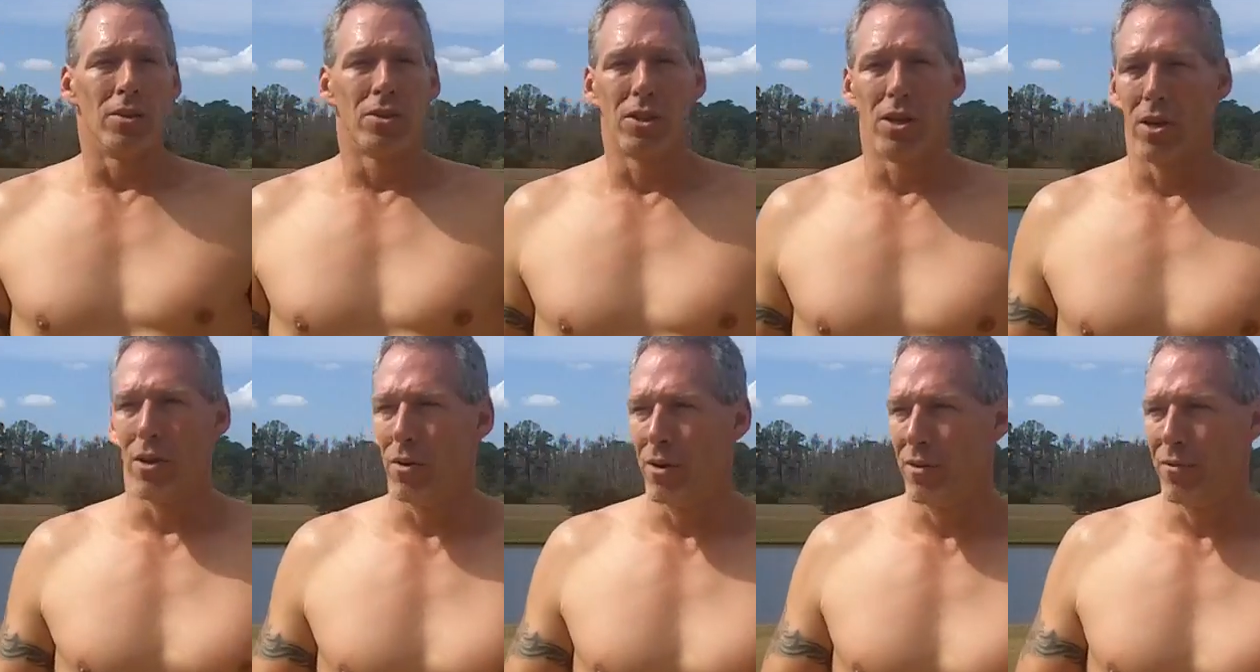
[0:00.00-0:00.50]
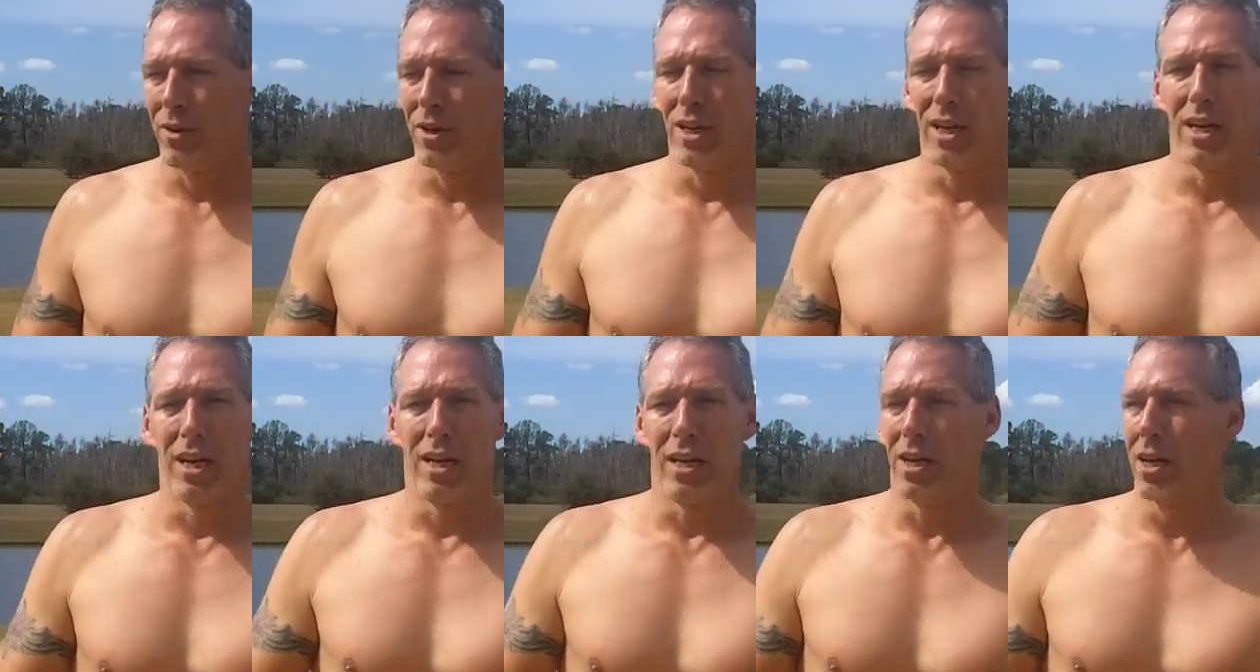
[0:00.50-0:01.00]
So if you
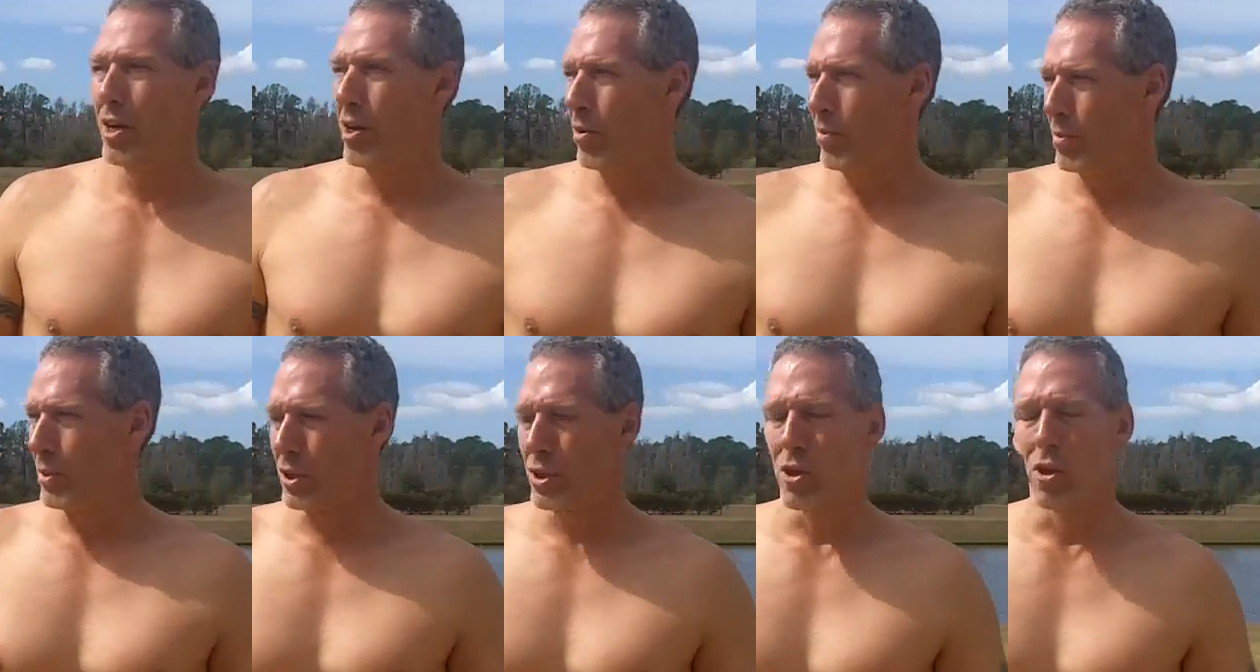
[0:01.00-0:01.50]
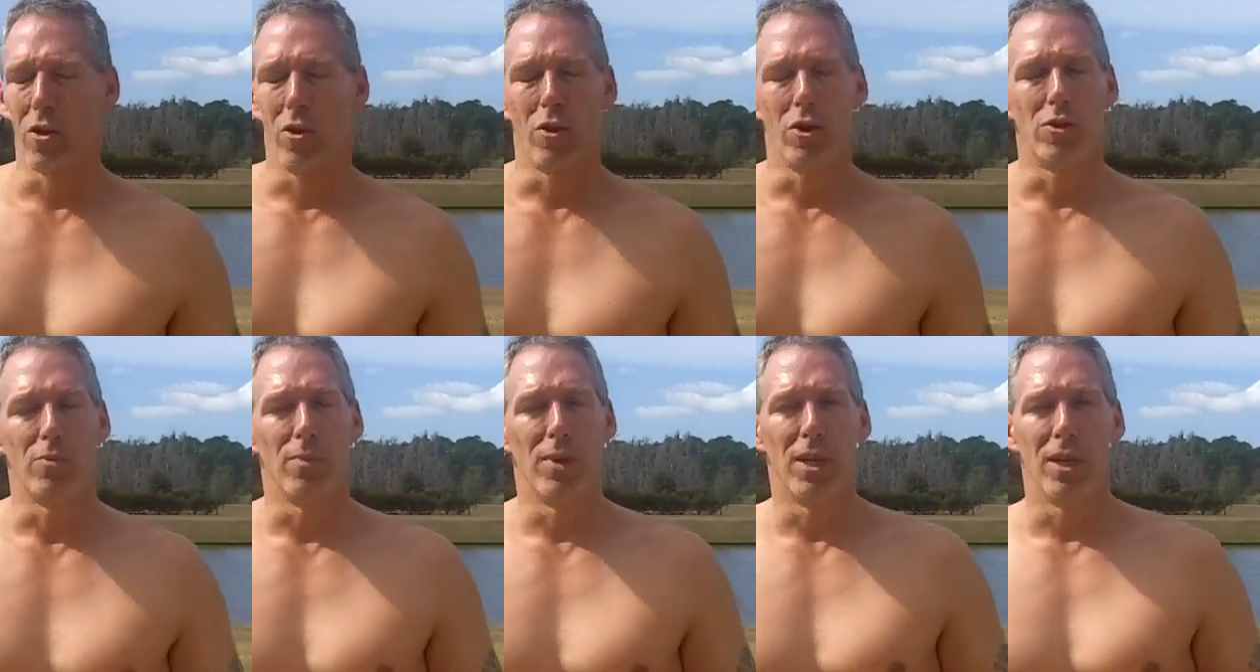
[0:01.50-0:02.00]
need any help,
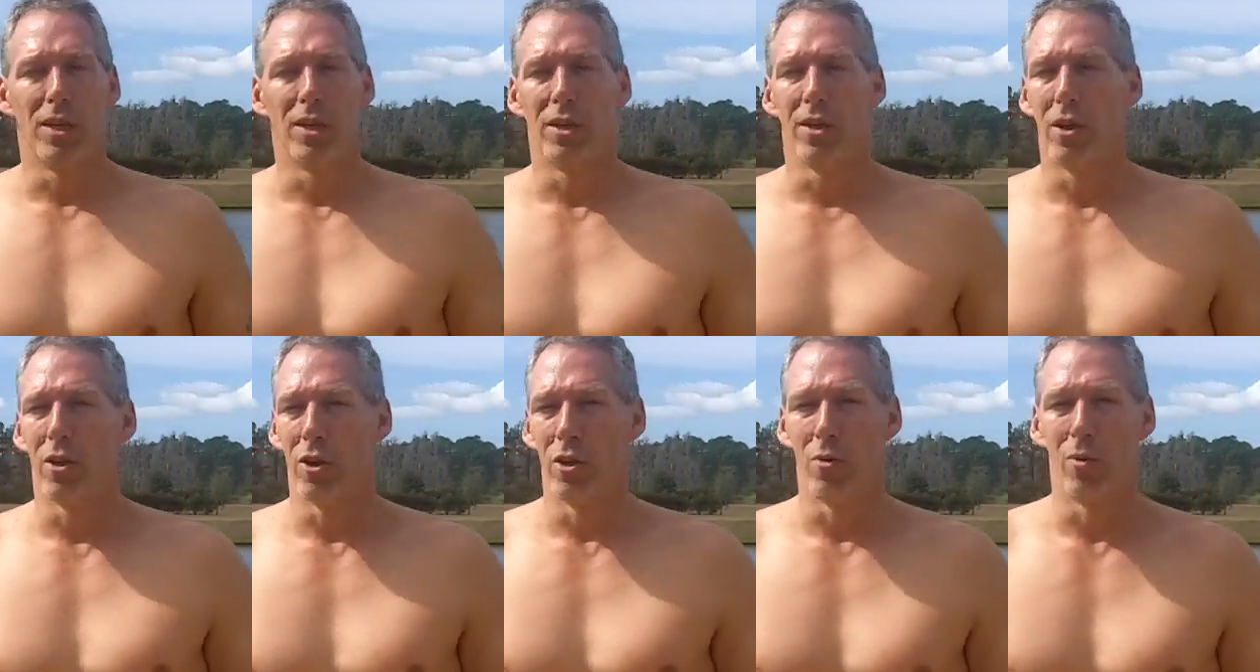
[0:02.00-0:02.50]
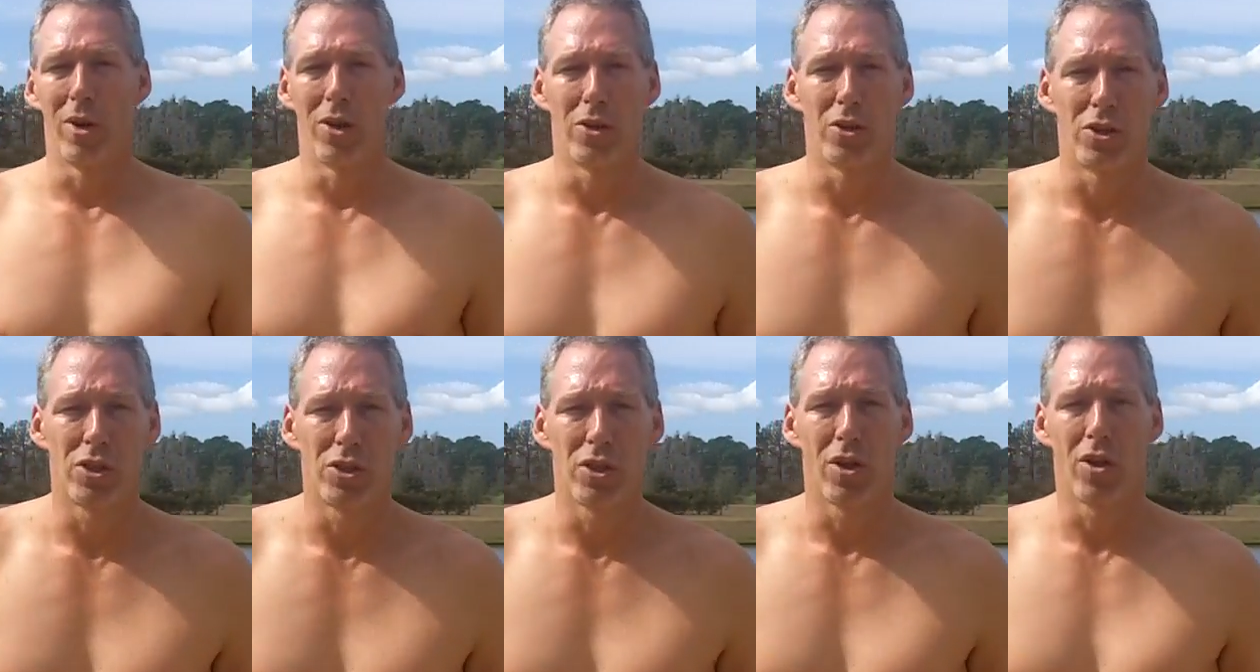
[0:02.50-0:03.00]
encouragement, don't know
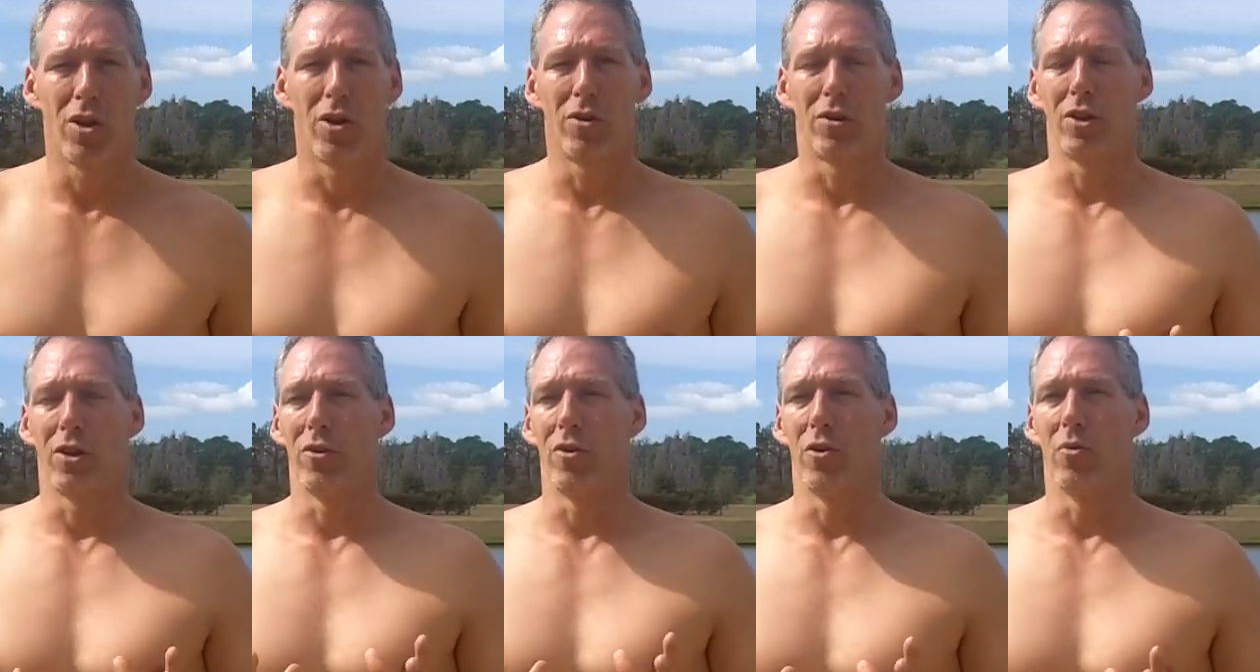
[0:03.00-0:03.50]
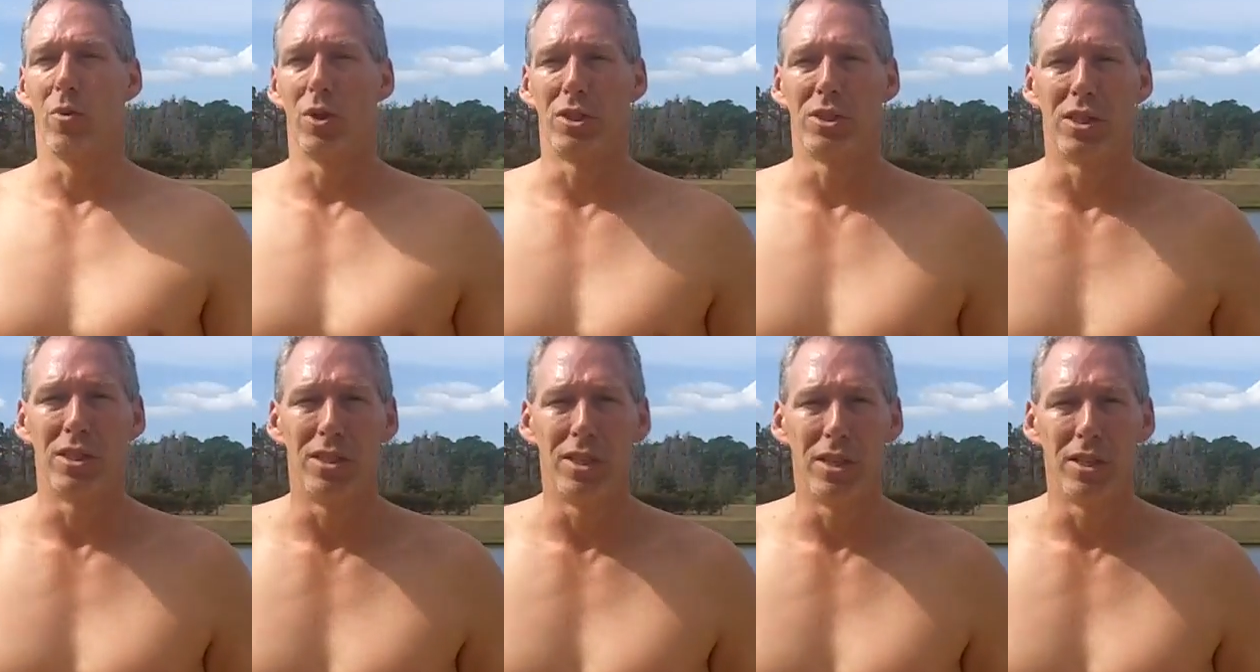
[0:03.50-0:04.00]
where to start, don't know
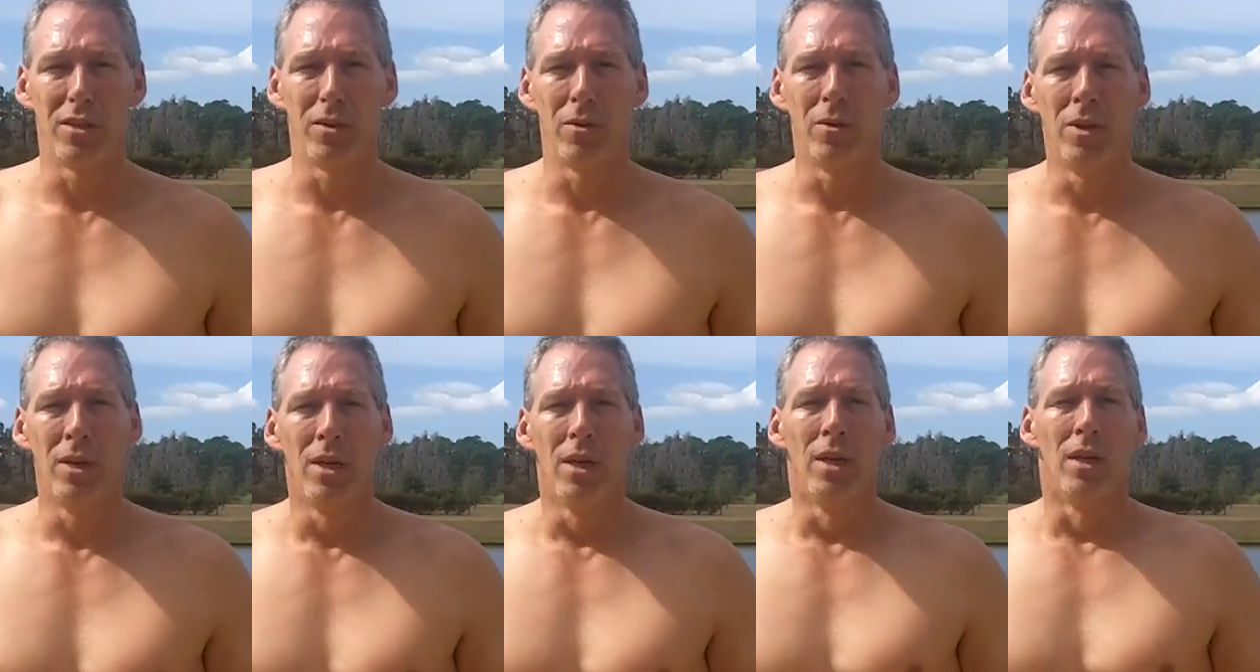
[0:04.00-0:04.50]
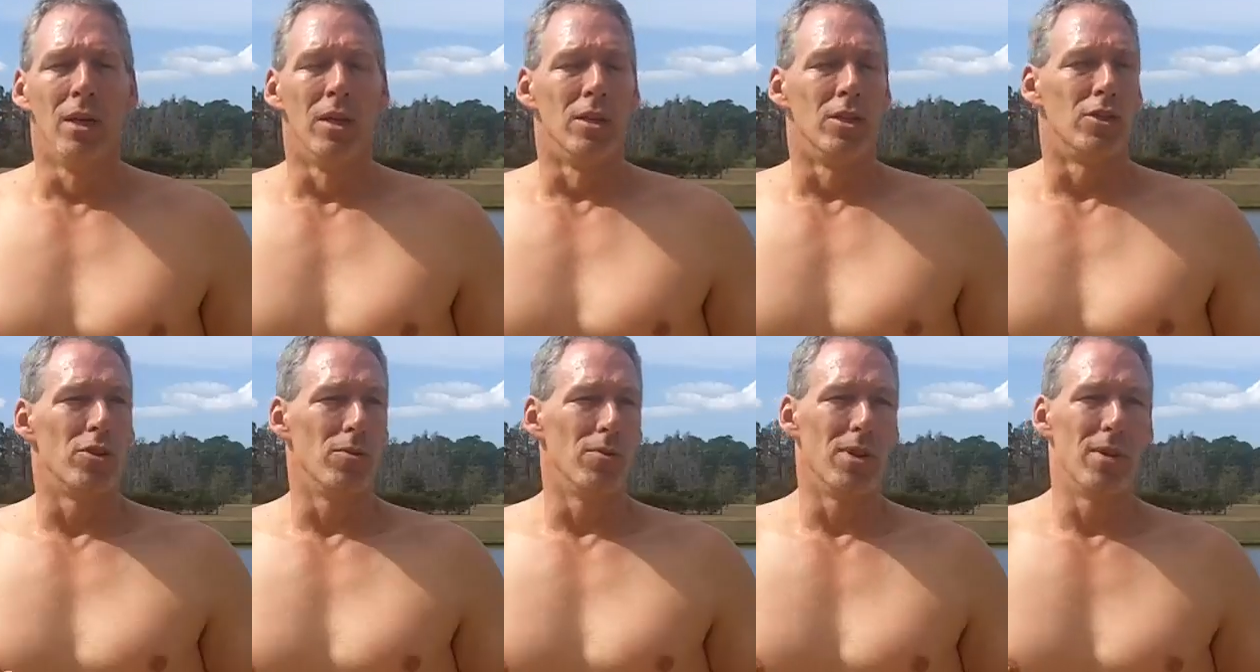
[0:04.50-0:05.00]
what to do,
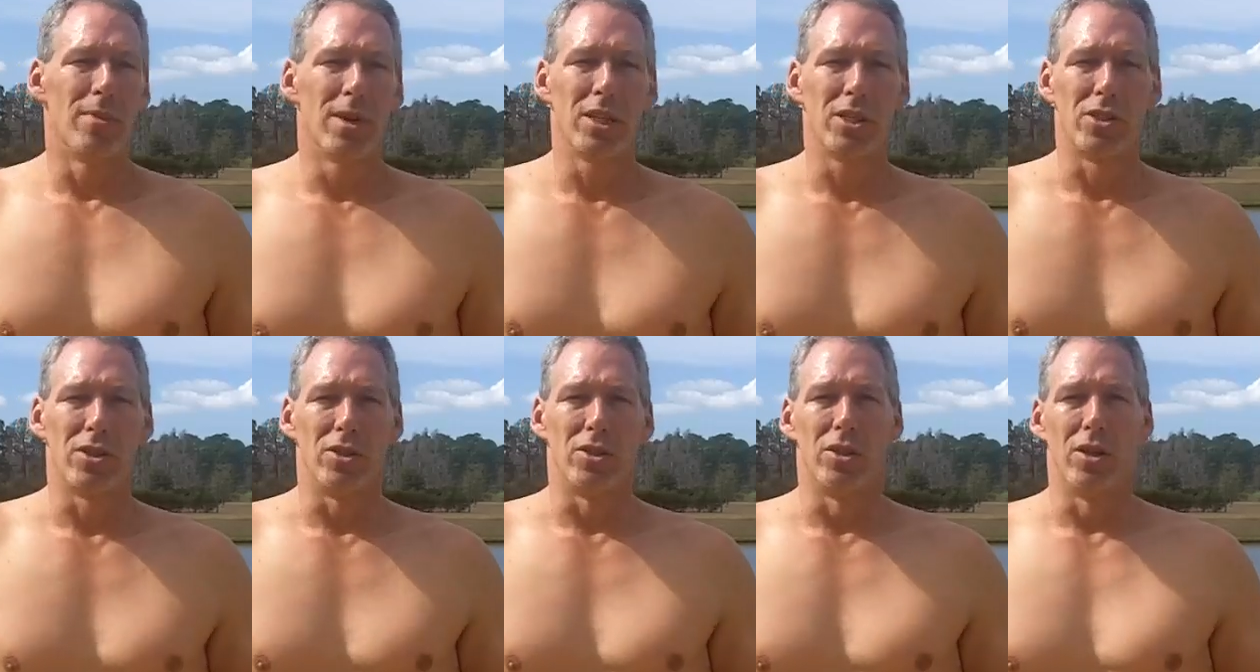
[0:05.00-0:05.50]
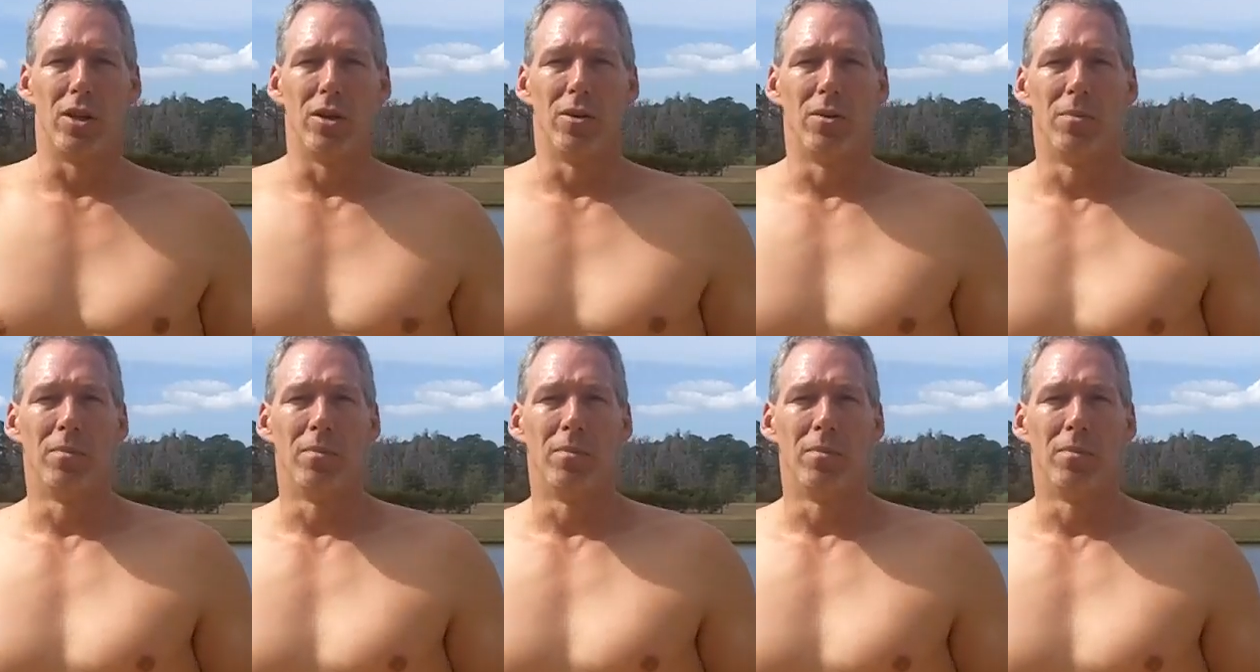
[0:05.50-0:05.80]
shoot me a message.